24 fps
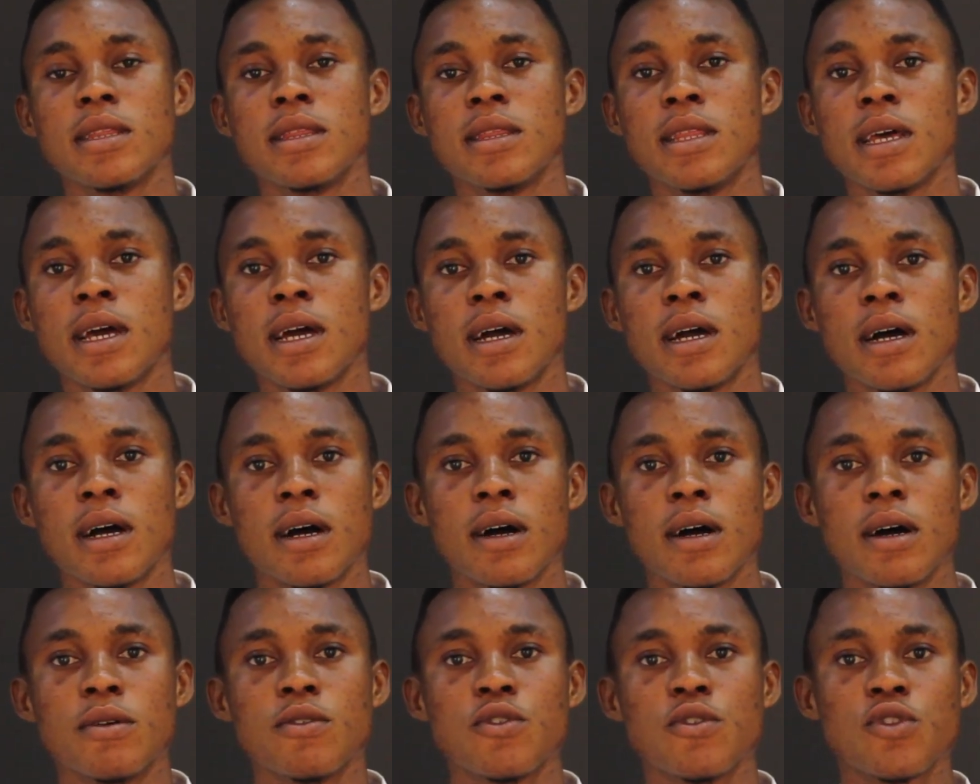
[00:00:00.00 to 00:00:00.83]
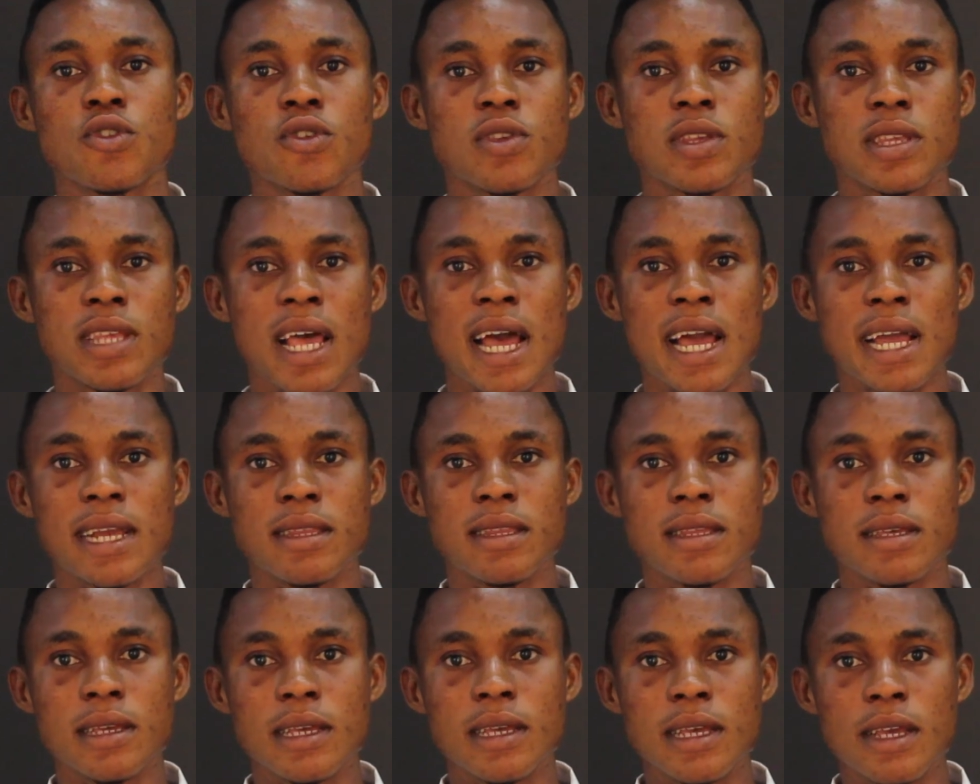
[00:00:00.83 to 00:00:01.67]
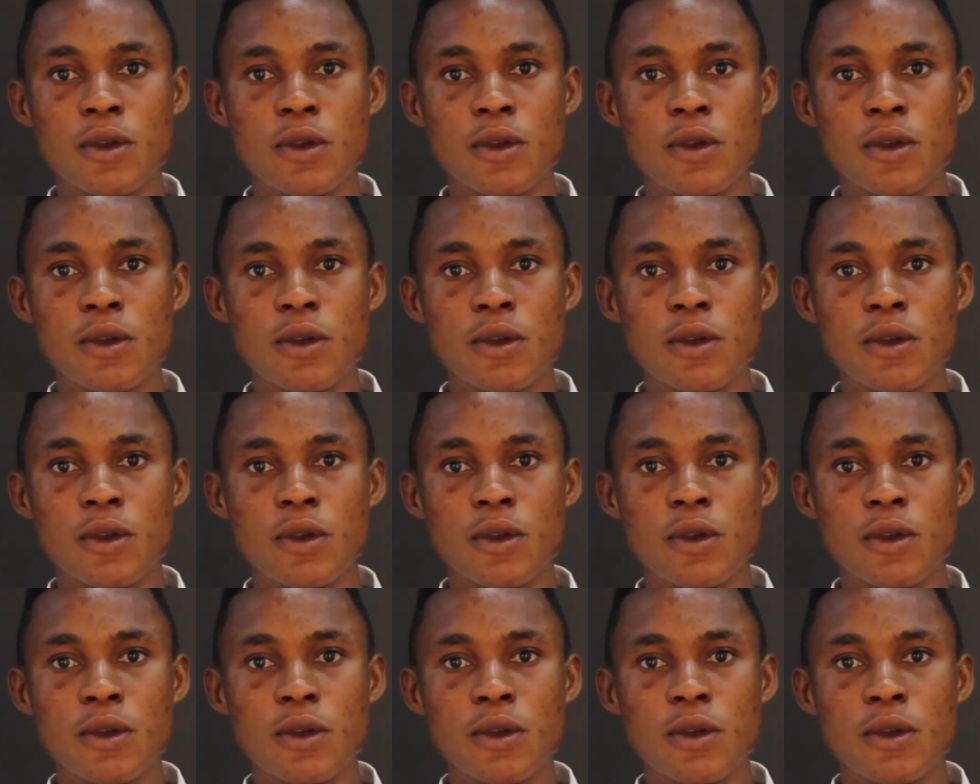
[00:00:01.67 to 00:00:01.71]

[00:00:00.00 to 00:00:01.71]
the society